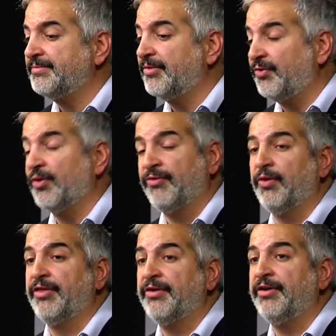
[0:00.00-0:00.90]

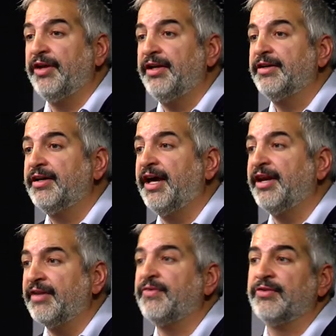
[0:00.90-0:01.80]
4:30. I had
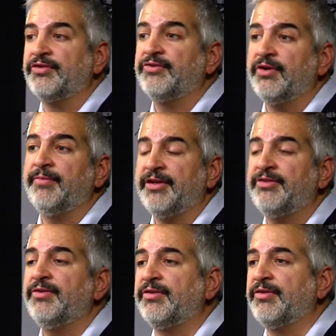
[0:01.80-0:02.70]
enough for a story by
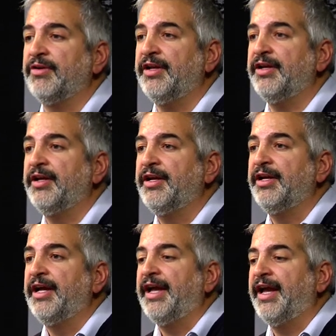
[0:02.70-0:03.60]
2:30.
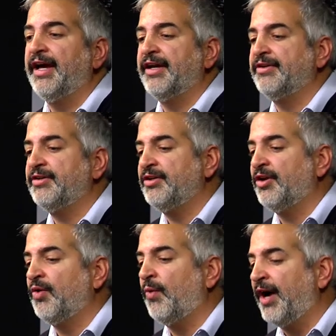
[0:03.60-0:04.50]
And,
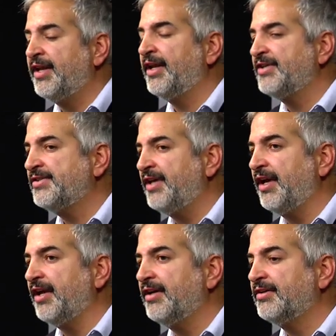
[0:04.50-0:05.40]
why did I
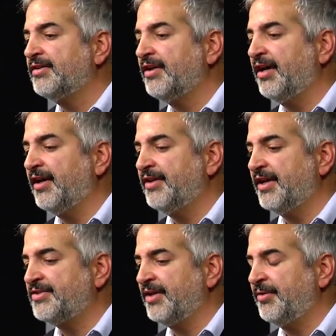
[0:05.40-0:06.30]
stay? Did
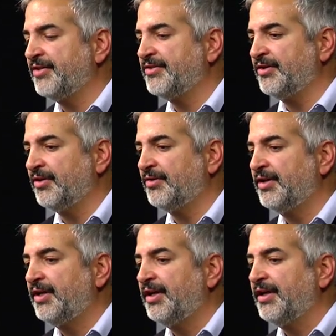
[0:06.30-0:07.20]
I stay because,
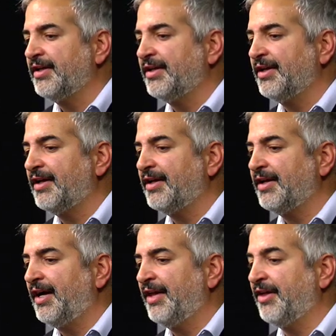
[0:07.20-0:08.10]

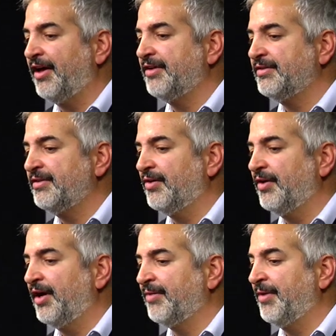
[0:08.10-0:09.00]
I thought,
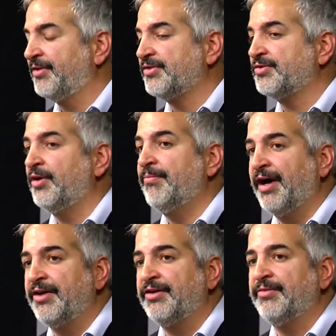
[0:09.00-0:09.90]
I could make the story
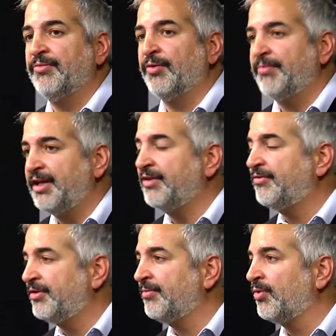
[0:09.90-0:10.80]
better and more
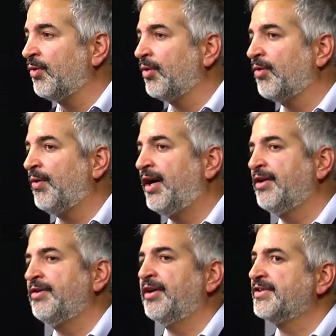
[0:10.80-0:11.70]
meaningful and more
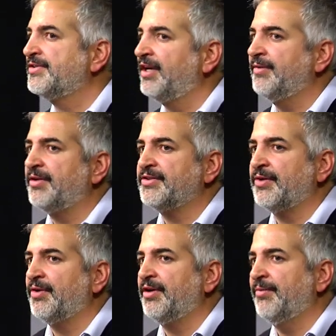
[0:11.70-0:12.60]
worthwhile, or did I stay because I
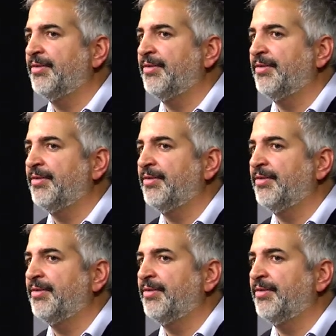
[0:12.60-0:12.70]
wanted a